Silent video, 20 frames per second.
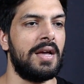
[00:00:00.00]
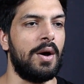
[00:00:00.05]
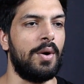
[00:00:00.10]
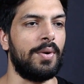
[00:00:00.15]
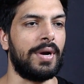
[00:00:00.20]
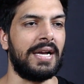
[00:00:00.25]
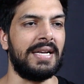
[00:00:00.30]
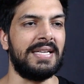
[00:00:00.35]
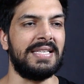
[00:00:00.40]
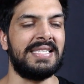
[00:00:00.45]

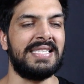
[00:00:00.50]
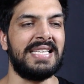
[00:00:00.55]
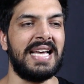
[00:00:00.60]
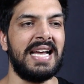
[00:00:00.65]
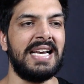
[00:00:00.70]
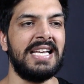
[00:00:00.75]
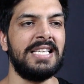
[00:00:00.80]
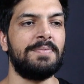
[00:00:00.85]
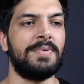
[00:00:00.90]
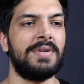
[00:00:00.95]
Okay, Z
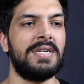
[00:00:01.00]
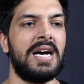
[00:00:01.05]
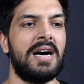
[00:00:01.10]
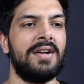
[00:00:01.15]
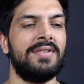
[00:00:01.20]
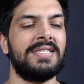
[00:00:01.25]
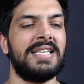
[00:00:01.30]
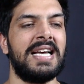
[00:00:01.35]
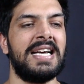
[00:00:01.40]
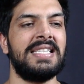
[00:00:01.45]
is
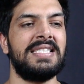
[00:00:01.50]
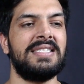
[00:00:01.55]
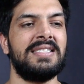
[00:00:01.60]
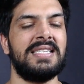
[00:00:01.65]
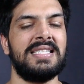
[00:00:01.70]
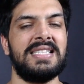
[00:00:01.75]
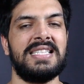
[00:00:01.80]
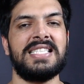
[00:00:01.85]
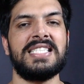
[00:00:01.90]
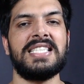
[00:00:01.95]
pronounced as
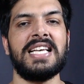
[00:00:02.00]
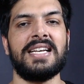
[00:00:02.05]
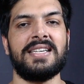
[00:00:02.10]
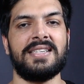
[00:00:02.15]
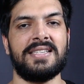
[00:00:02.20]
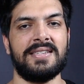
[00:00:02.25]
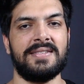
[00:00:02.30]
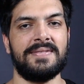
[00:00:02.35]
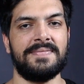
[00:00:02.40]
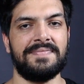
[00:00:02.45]
Z.
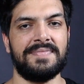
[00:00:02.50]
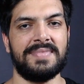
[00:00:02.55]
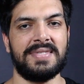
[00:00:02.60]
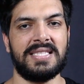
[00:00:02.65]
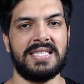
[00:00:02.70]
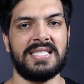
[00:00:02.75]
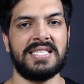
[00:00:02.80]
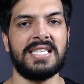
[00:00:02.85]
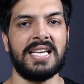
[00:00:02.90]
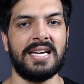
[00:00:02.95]

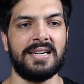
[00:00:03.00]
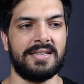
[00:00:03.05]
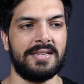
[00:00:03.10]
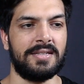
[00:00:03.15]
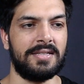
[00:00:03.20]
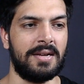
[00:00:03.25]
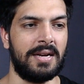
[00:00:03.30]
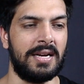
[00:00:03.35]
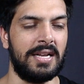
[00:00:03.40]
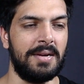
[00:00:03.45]
Z.
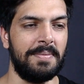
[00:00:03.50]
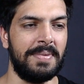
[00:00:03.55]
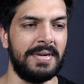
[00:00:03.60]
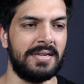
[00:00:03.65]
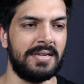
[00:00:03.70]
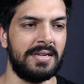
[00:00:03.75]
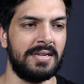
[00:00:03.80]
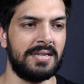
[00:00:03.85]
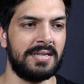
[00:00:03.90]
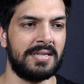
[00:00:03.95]
A little
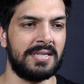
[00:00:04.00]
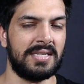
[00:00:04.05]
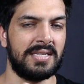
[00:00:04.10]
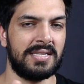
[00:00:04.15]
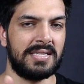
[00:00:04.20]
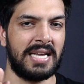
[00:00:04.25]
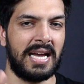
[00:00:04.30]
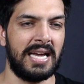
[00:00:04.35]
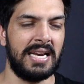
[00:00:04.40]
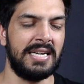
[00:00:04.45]
bit
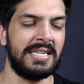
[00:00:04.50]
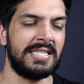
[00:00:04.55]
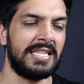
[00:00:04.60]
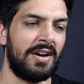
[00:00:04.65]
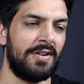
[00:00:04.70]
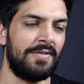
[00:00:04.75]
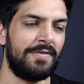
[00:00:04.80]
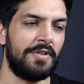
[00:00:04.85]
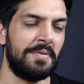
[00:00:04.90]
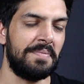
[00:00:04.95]
silent
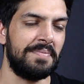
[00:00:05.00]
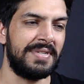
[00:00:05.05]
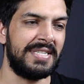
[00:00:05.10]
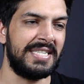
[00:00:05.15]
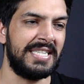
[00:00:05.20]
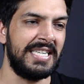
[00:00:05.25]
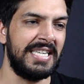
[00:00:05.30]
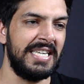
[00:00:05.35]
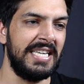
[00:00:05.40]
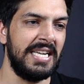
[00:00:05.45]
sound
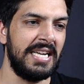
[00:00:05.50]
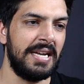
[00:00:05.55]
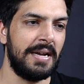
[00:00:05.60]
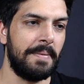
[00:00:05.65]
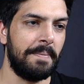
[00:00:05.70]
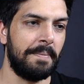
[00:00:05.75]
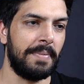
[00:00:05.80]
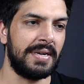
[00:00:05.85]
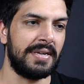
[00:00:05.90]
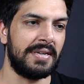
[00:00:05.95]
from T,
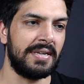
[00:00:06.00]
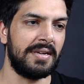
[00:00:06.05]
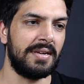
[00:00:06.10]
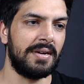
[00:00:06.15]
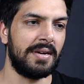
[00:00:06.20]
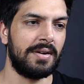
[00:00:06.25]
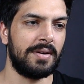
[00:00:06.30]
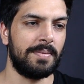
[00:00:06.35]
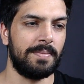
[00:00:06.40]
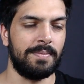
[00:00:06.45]

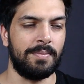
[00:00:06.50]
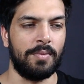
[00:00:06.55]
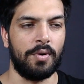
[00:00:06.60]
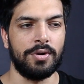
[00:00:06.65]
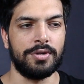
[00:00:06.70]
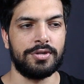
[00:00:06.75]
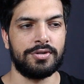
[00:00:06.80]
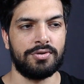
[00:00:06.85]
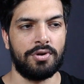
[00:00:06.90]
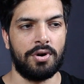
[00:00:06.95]
but
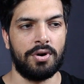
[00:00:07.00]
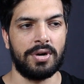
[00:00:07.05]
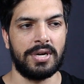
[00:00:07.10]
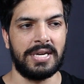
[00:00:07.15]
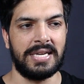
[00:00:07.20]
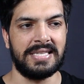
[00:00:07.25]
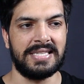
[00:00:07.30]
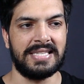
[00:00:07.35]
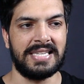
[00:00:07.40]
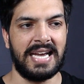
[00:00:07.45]
more strong
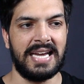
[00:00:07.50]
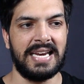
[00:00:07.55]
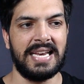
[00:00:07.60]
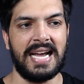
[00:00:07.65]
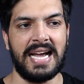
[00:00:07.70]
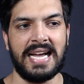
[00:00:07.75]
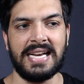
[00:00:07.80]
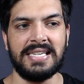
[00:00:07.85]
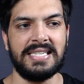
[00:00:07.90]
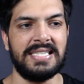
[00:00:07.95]
in Z
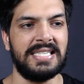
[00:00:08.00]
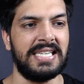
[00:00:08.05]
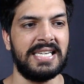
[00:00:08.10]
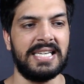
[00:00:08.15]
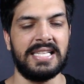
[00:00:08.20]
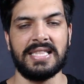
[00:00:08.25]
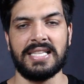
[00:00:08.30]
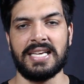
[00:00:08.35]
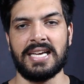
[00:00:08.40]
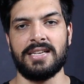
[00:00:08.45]
and
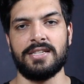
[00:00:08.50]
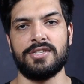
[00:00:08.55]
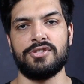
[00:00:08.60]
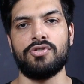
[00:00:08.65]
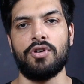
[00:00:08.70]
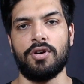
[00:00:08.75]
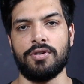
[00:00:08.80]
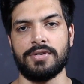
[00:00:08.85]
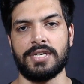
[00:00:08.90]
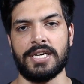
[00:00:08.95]
T in the end.
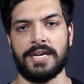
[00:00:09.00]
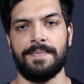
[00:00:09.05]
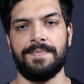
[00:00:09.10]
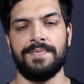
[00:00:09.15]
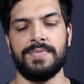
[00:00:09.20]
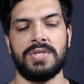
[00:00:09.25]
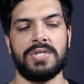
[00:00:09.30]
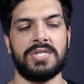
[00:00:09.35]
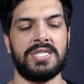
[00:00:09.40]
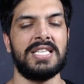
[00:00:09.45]
Strong T.
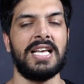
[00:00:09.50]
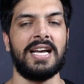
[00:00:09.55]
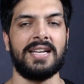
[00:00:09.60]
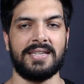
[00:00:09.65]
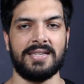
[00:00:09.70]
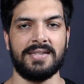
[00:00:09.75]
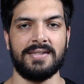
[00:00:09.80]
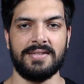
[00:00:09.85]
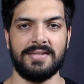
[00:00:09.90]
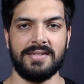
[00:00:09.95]
Z.
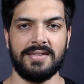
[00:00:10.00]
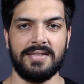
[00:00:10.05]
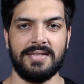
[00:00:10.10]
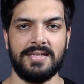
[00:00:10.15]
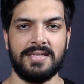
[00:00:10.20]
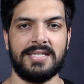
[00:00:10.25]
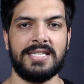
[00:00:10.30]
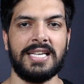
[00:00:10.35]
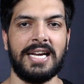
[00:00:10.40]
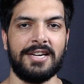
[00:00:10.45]

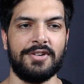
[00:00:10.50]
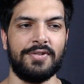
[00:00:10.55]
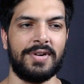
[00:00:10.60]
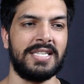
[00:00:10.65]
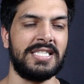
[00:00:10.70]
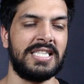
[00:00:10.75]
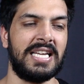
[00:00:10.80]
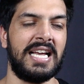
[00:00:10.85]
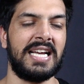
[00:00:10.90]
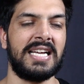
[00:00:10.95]
Z you
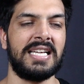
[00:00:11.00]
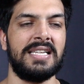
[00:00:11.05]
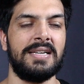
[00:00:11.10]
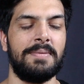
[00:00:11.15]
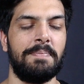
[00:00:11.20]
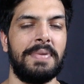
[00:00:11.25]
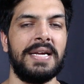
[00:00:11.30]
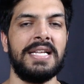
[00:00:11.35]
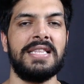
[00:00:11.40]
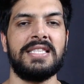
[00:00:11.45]
can say like
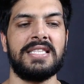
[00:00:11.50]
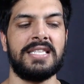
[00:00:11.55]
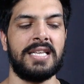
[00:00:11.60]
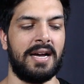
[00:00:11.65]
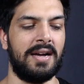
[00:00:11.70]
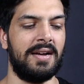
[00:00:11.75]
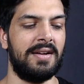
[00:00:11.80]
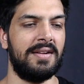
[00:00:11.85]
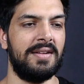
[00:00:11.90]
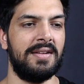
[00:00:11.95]
in
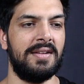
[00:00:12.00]
pizza.